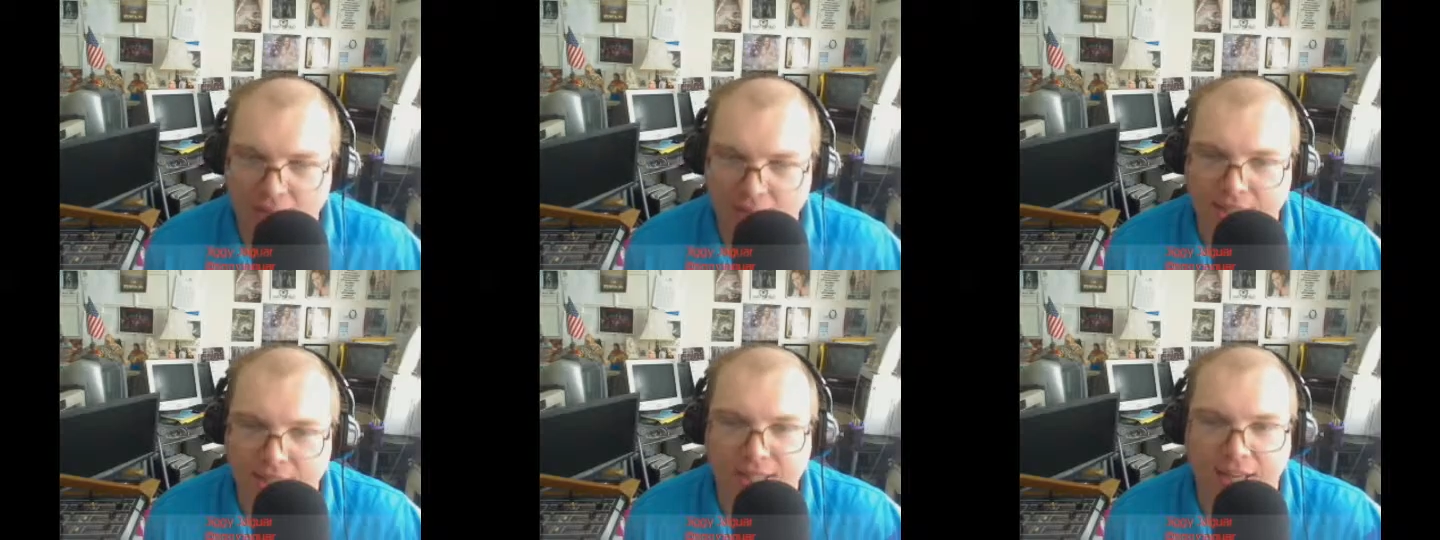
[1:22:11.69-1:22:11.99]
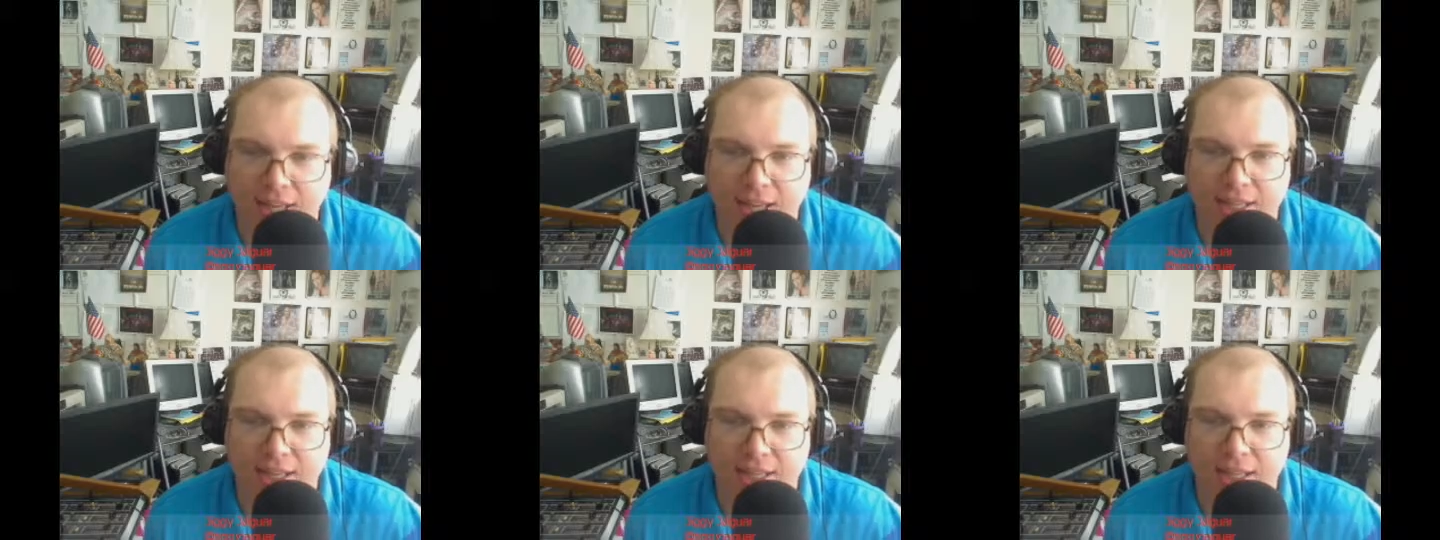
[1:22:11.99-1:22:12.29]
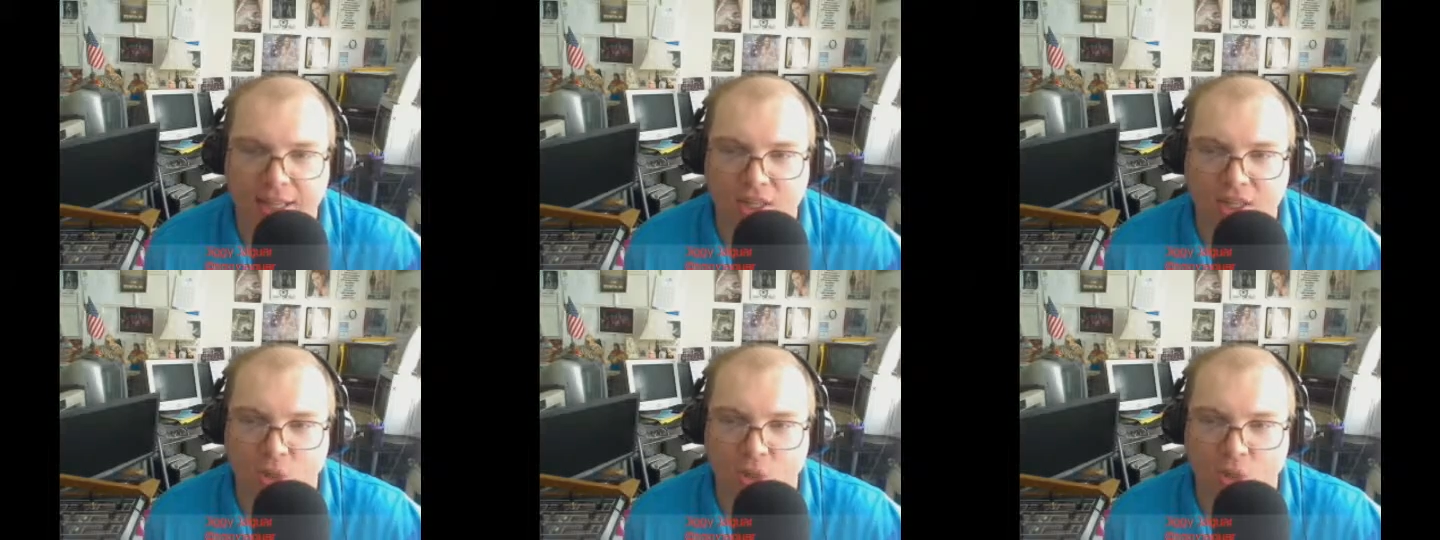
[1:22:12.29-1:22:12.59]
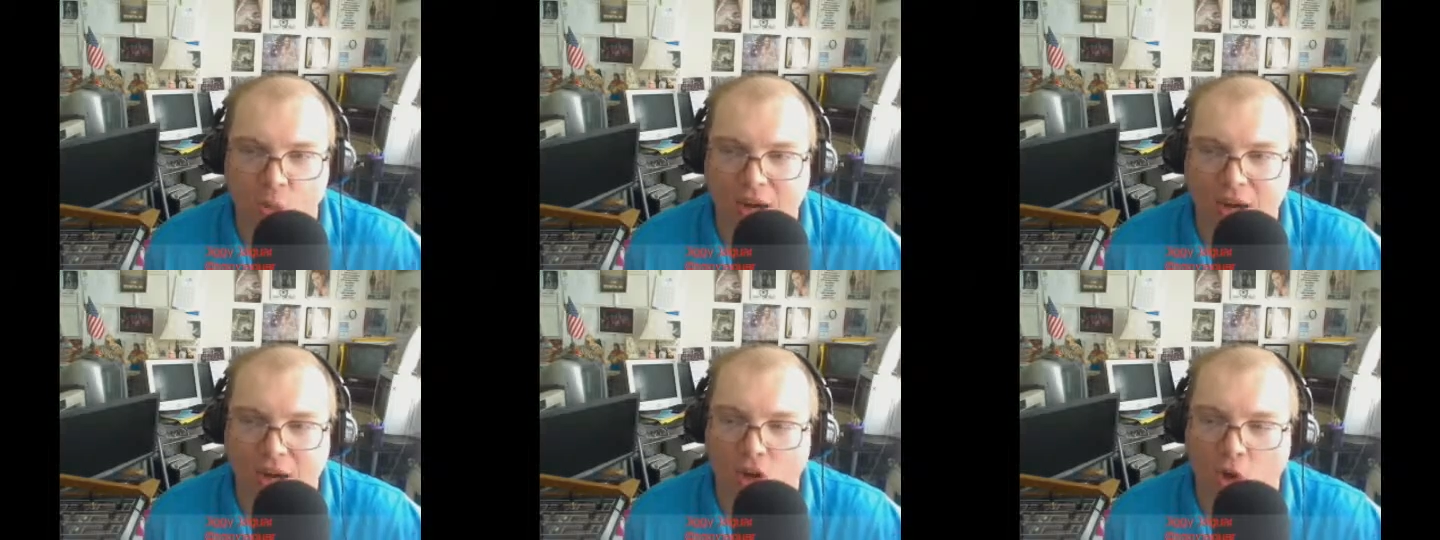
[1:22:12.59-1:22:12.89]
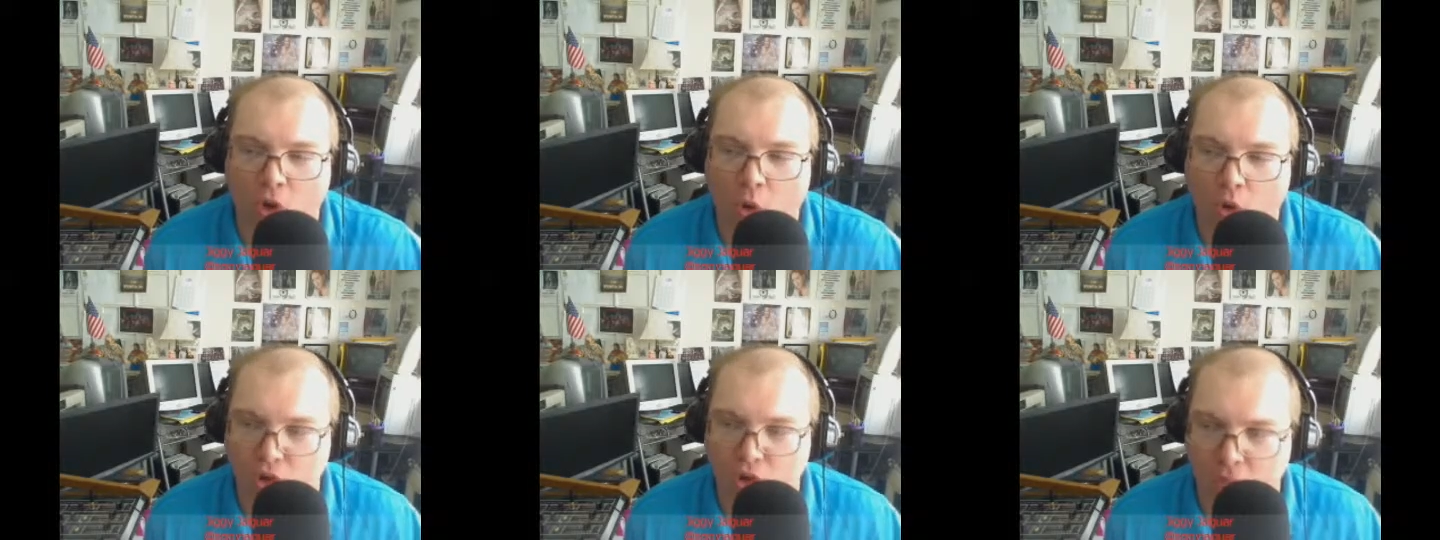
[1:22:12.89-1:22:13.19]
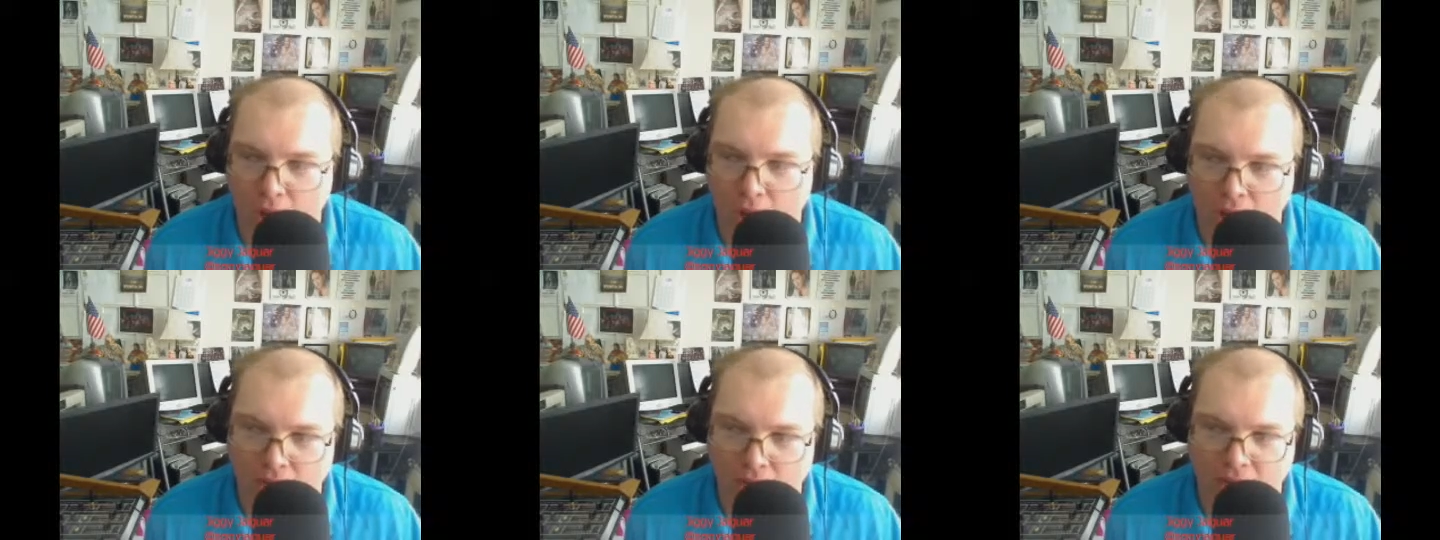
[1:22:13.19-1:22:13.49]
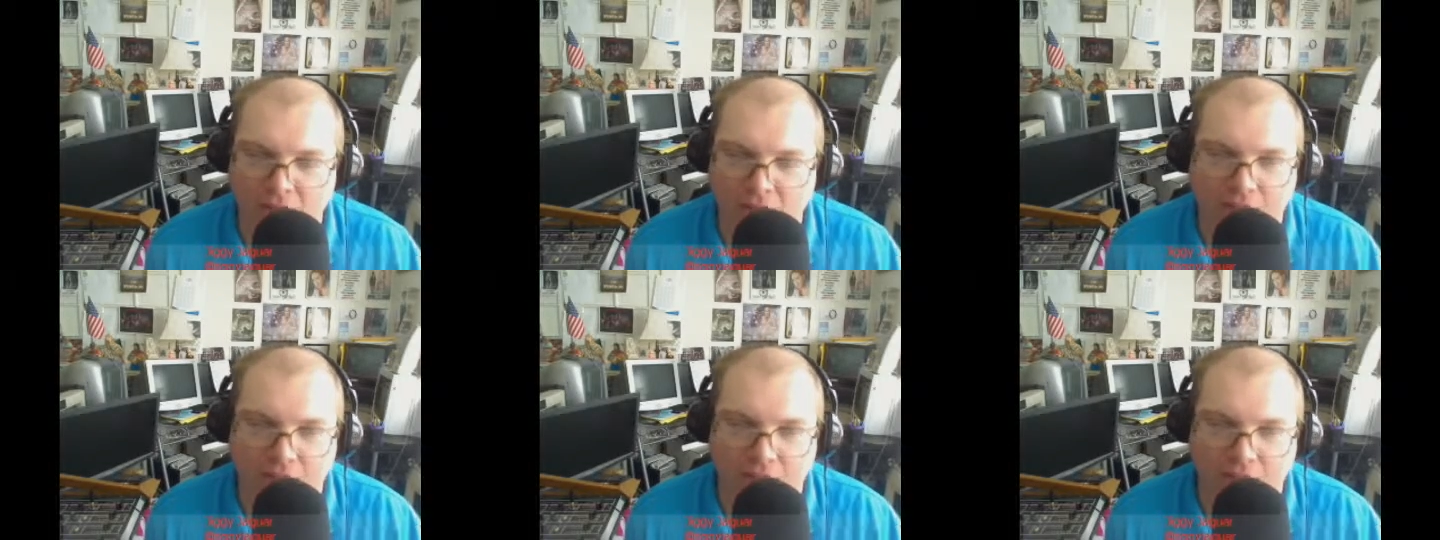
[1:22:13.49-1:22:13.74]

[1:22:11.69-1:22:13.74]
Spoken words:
is a regular correspondent.